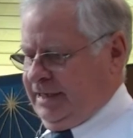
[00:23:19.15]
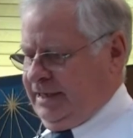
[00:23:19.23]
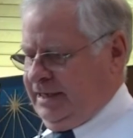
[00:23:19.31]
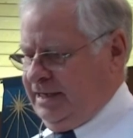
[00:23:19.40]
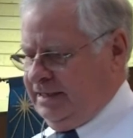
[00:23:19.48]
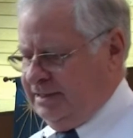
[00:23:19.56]

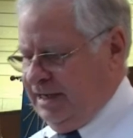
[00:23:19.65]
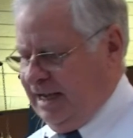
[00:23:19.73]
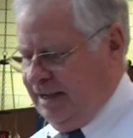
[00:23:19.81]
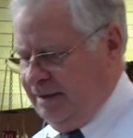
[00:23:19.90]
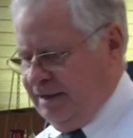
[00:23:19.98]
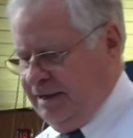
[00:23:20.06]
and he's
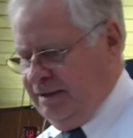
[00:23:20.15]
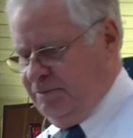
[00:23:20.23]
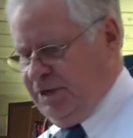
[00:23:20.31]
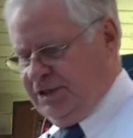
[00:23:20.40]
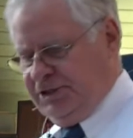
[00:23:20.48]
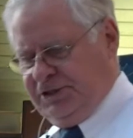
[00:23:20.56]
not
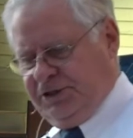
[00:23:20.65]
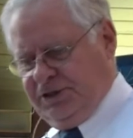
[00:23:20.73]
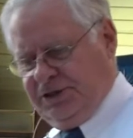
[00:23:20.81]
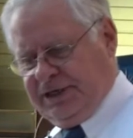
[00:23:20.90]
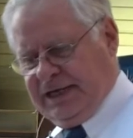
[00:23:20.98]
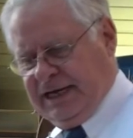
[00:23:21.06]
much to
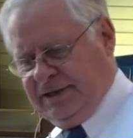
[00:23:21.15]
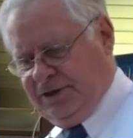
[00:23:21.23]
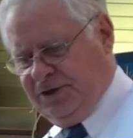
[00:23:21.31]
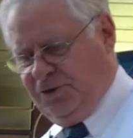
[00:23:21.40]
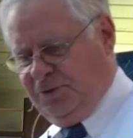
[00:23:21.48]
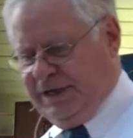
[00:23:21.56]
look
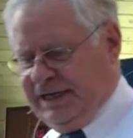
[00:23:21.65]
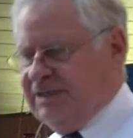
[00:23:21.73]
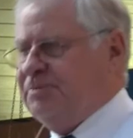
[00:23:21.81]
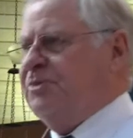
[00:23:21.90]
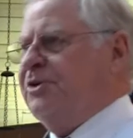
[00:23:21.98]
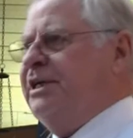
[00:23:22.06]
at, though, when
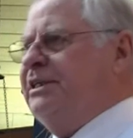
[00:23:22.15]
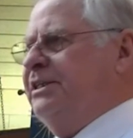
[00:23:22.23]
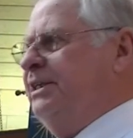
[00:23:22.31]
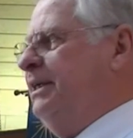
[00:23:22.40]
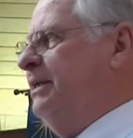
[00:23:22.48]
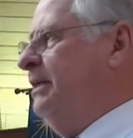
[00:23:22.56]
he's
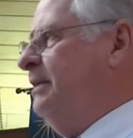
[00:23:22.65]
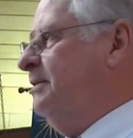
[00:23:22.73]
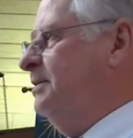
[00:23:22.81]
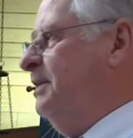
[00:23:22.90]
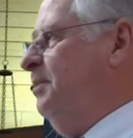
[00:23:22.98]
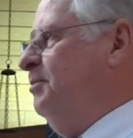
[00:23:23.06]
preaching. Uh,
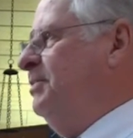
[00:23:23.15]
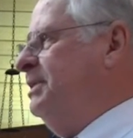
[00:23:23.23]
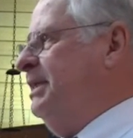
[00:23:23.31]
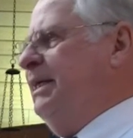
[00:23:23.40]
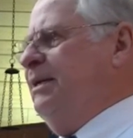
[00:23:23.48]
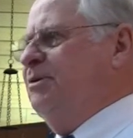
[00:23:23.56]
some
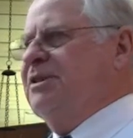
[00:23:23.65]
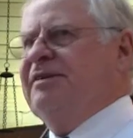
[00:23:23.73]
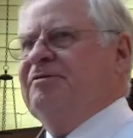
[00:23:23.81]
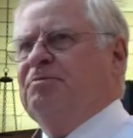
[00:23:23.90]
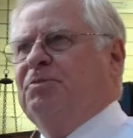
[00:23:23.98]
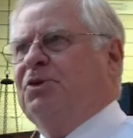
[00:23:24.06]
said he was
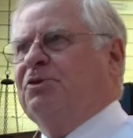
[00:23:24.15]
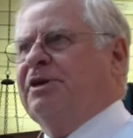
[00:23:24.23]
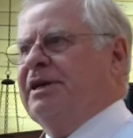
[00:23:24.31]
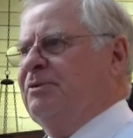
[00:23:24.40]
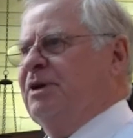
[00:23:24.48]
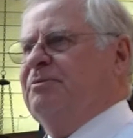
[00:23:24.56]
even
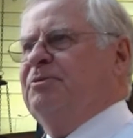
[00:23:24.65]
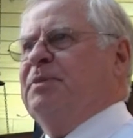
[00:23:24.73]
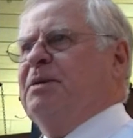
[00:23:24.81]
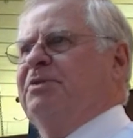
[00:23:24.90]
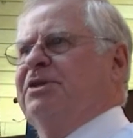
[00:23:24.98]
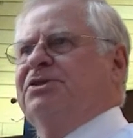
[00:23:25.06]
boring. What,
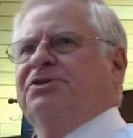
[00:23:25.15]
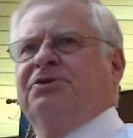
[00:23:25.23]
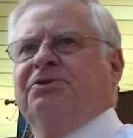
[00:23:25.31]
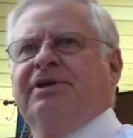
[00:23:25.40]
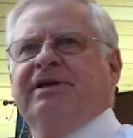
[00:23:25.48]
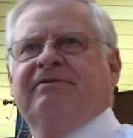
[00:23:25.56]
remember the
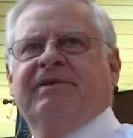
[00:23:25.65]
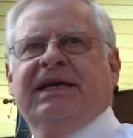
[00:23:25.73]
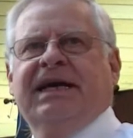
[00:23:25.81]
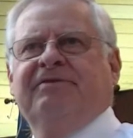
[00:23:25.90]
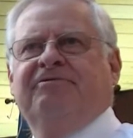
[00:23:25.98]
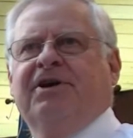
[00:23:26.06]
story of the
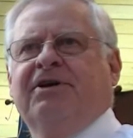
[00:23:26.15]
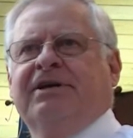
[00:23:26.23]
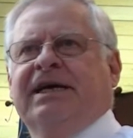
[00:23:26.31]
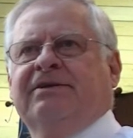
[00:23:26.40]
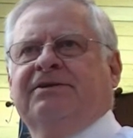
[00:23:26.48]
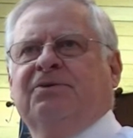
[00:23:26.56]
guy
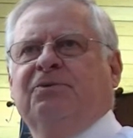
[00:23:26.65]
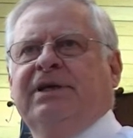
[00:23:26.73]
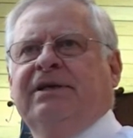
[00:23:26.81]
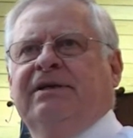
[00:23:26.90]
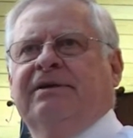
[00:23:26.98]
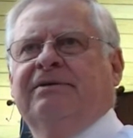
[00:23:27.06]
falling out the
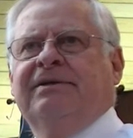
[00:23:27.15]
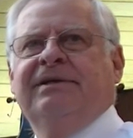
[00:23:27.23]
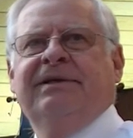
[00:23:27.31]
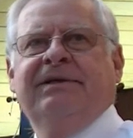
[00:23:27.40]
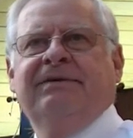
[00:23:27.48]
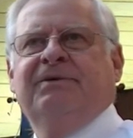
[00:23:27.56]
window
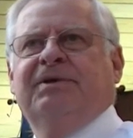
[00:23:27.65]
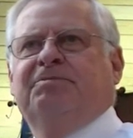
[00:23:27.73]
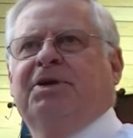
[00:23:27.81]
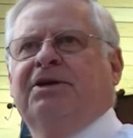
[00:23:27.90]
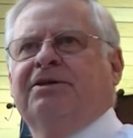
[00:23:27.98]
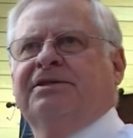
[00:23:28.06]
when
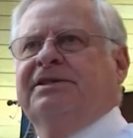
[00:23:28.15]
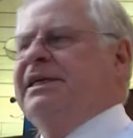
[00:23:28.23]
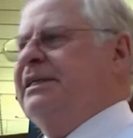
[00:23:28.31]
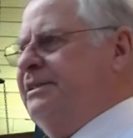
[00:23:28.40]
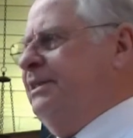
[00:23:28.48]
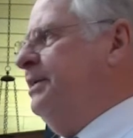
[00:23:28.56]
Paul's
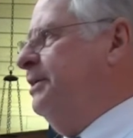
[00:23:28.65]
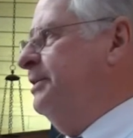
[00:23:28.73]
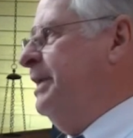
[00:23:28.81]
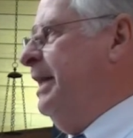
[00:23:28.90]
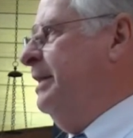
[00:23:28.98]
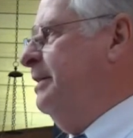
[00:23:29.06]
teaching
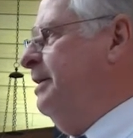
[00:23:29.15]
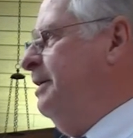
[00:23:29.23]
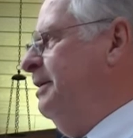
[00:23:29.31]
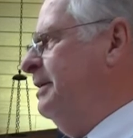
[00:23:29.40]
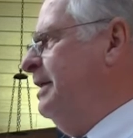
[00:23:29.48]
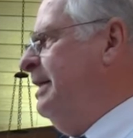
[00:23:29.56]
all night
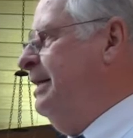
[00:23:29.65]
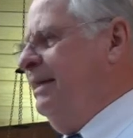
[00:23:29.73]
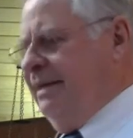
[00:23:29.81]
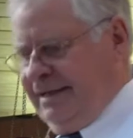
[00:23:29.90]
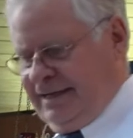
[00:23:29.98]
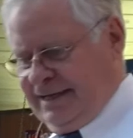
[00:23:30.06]
long?
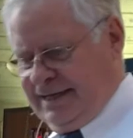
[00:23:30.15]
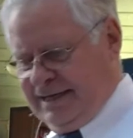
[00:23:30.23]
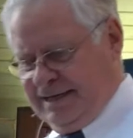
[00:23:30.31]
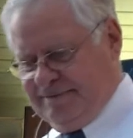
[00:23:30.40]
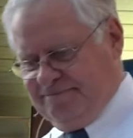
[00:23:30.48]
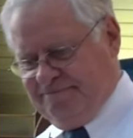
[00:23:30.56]

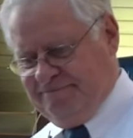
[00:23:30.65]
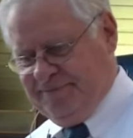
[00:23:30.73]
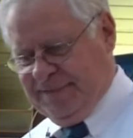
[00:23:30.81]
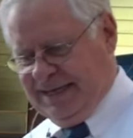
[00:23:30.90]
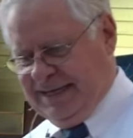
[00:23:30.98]
Um,